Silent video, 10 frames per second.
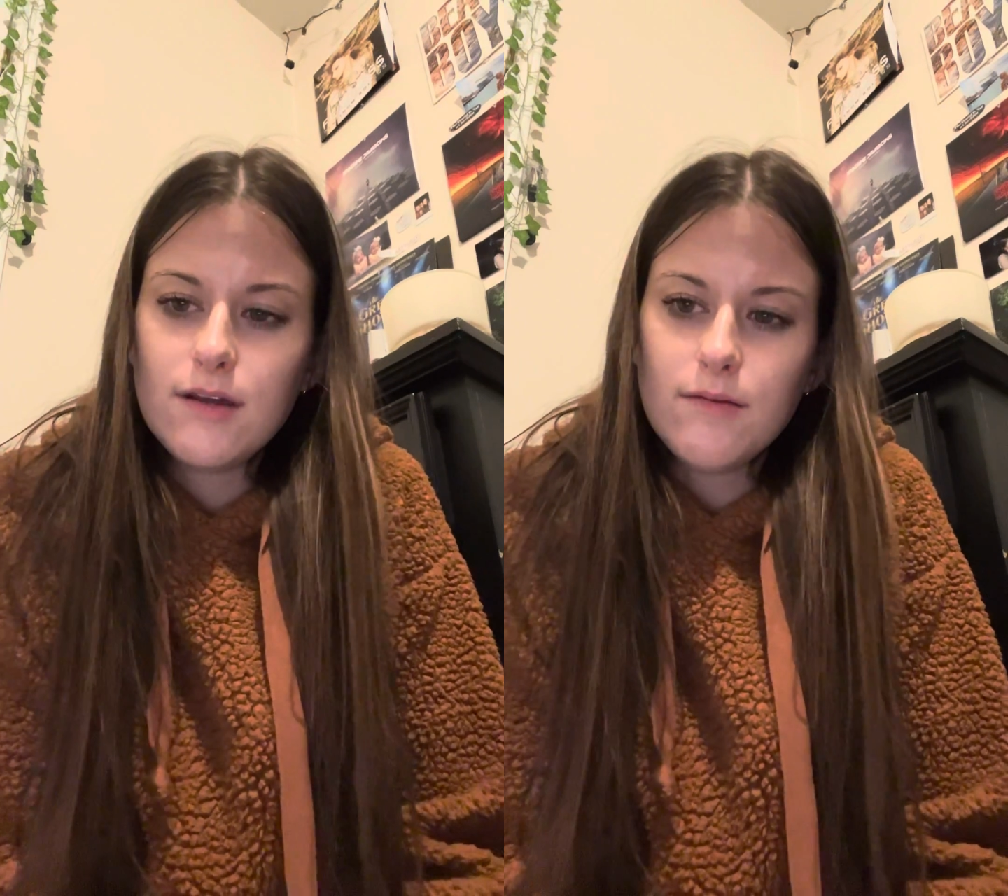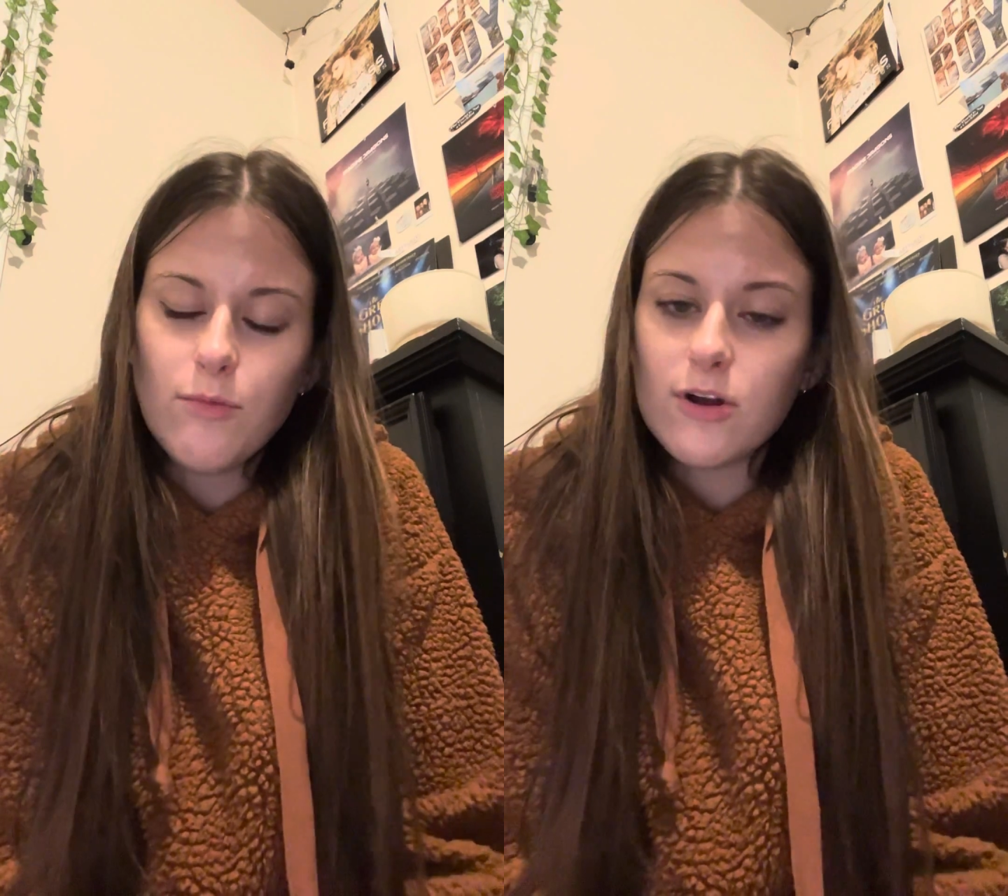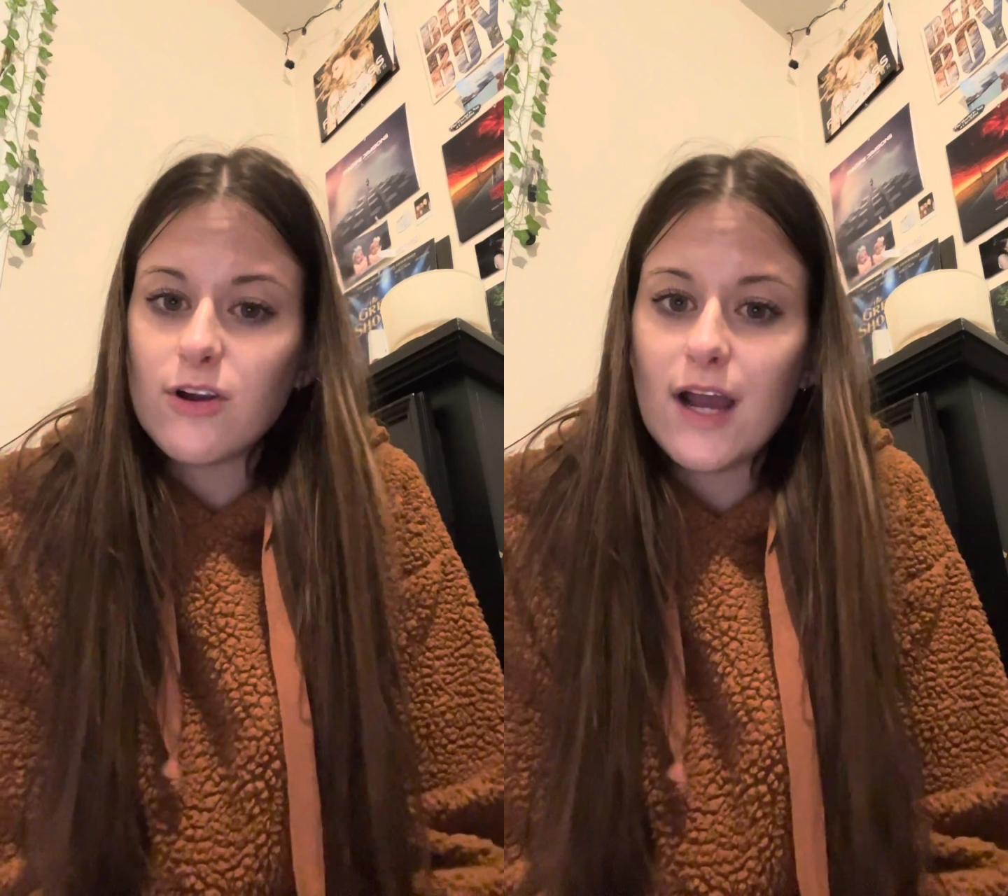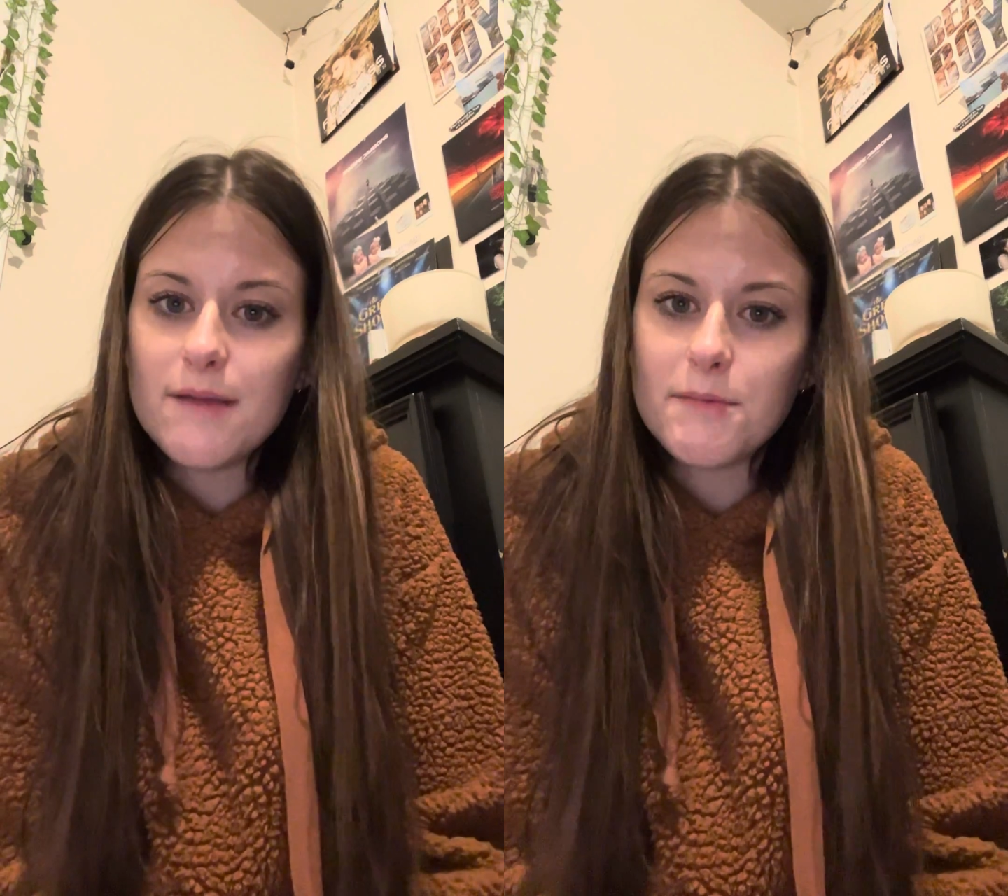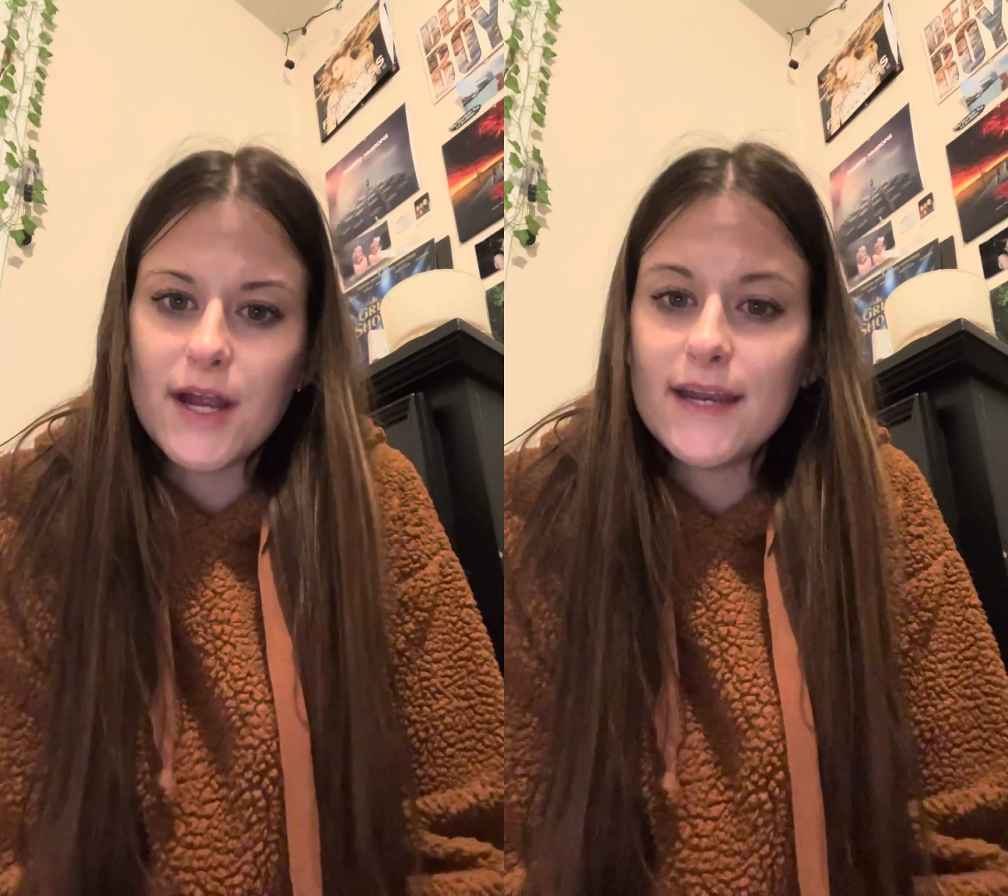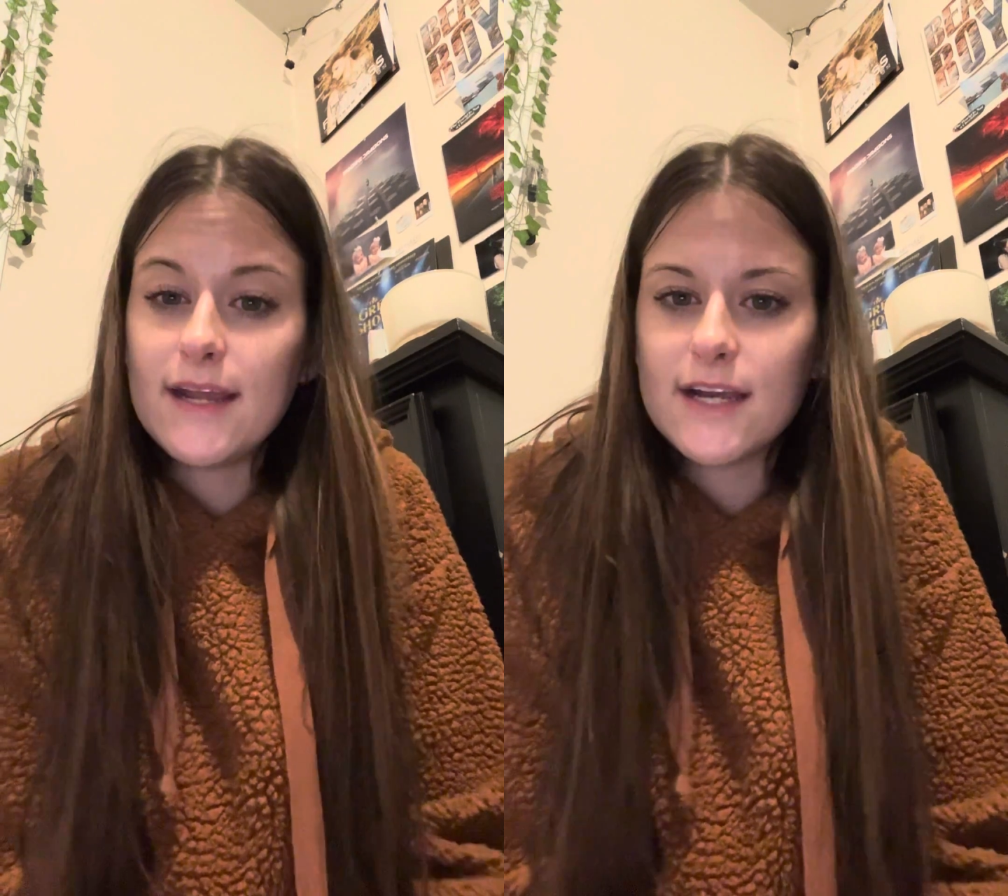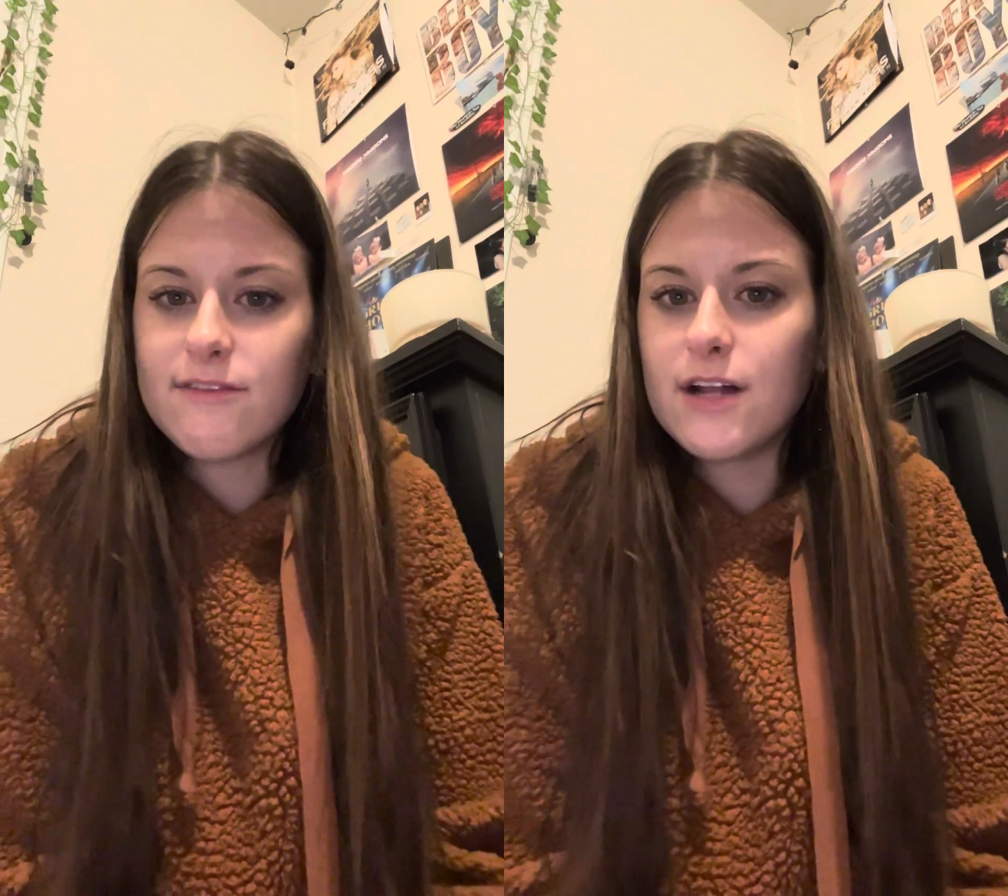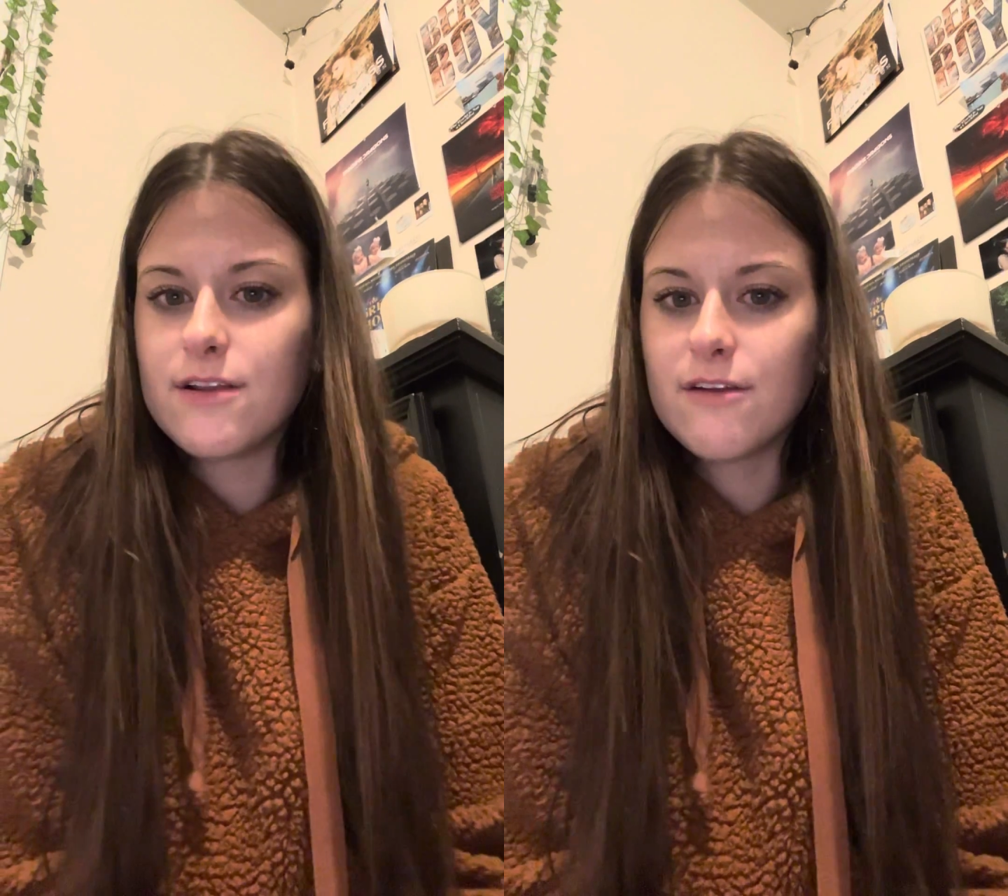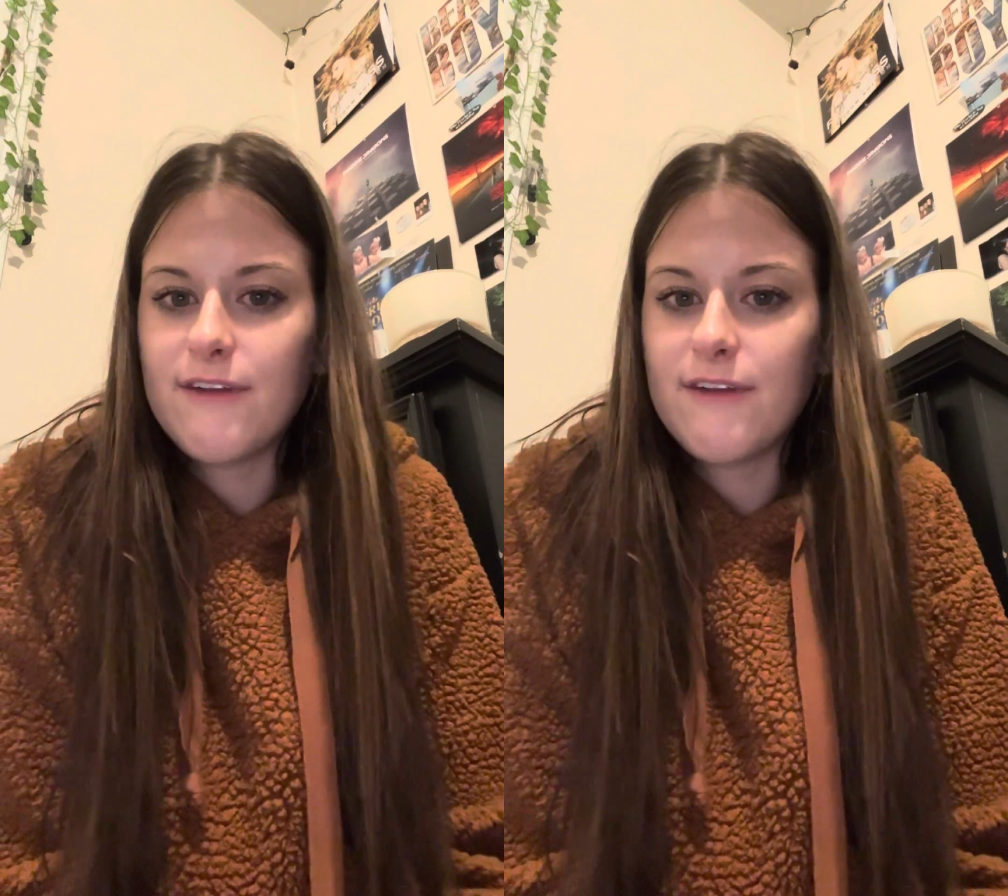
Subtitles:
more crime or any kind of other